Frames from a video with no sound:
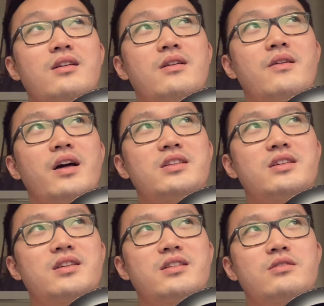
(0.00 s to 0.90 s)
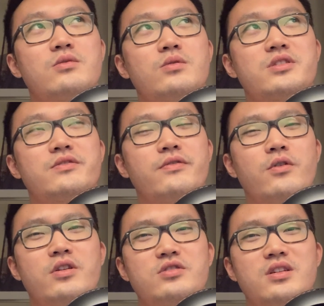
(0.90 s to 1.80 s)
I think the title was
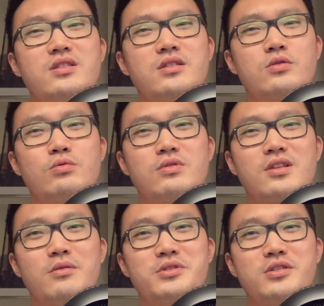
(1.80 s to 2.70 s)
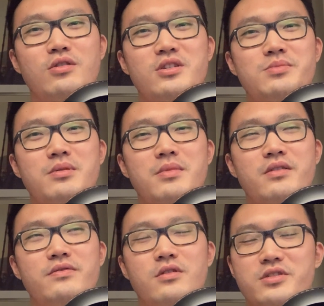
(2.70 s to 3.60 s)
$432,000 per
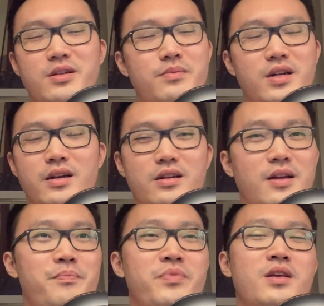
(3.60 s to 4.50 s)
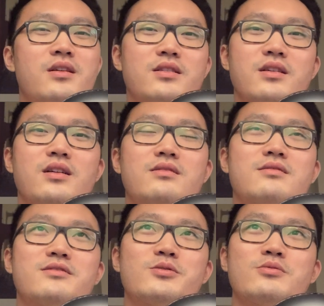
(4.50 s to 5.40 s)
month or something like that. Yeah,
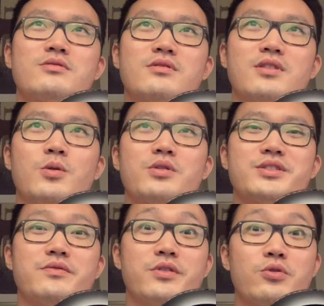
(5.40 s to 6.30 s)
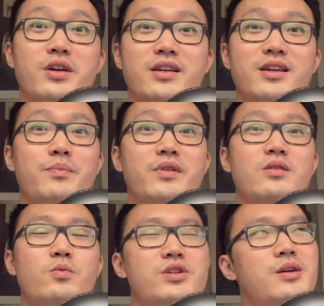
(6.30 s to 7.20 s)
so that was the video that I
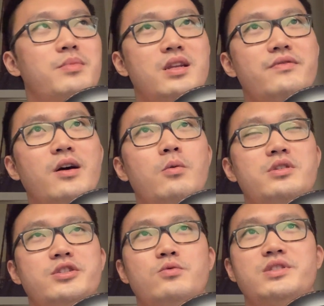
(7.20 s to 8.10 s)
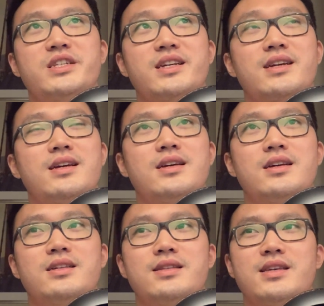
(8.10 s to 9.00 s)
attempted, which I believe I was using
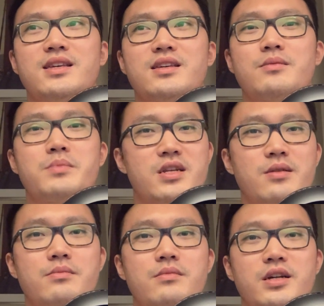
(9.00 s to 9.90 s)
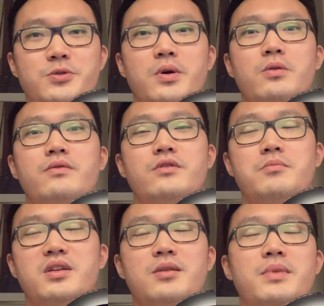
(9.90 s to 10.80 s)
the Medium as well, the
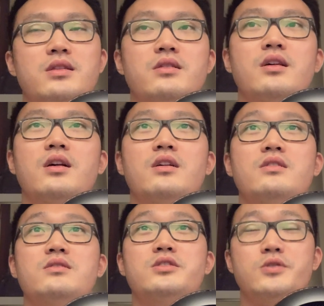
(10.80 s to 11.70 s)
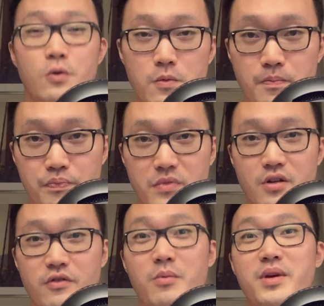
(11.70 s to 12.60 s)
Medium method. So
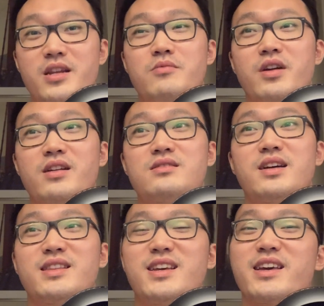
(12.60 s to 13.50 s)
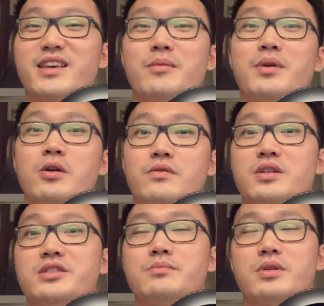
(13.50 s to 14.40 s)
for Medium, right, I think I can get by with
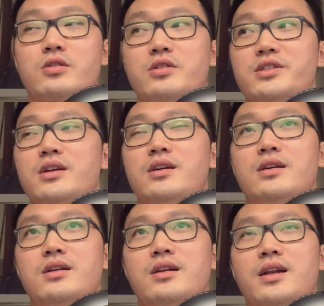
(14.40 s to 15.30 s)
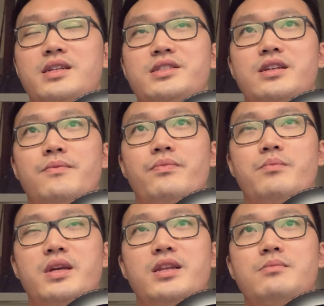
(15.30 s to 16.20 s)
this because, like I said,
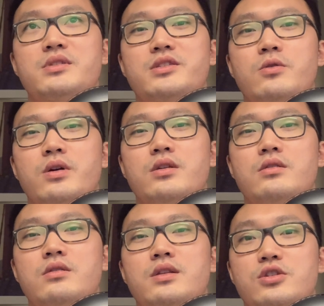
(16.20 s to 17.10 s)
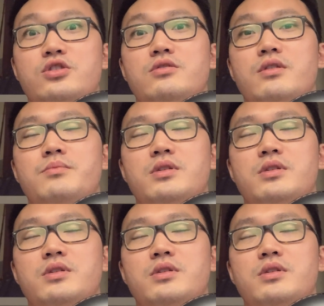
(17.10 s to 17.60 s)
Medium is quite legit, right?